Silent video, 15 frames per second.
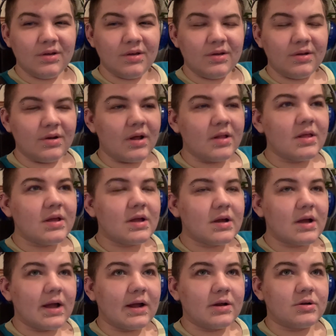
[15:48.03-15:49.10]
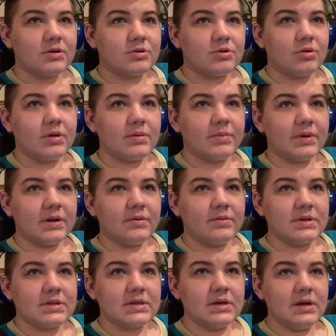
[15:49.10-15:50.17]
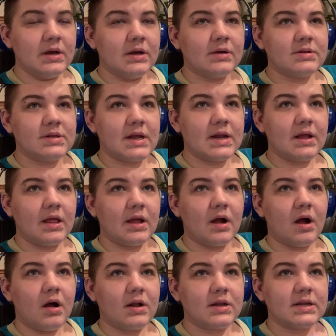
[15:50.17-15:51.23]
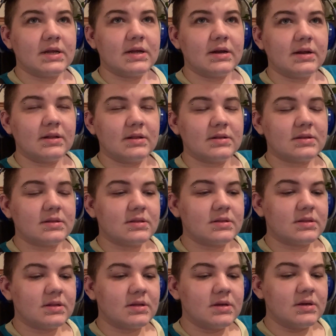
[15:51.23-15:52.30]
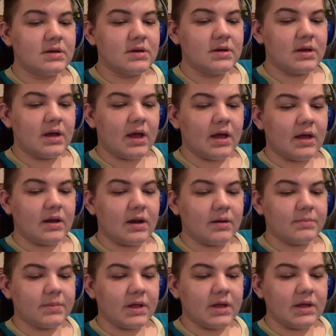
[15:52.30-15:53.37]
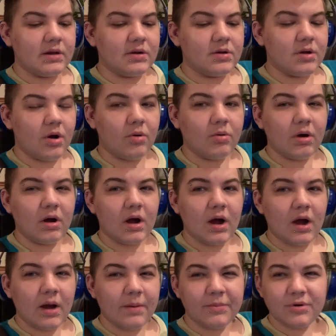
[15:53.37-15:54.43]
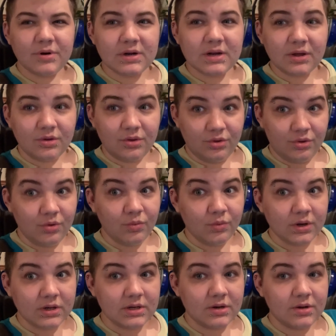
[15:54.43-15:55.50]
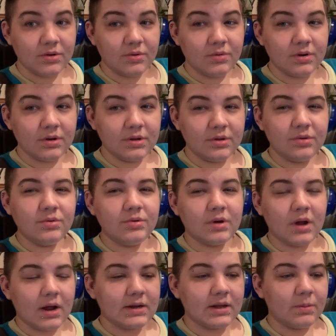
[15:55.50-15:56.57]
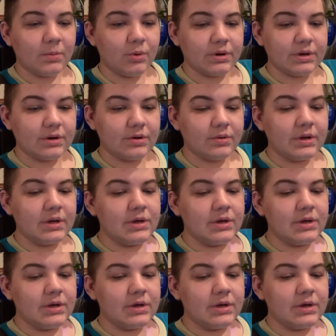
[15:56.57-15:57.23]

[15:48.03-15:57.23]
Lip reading: Not like I can control it, but I was getting like haunted, and I'm like, no, I'm going to tell you what to do. You do not tell me what to do.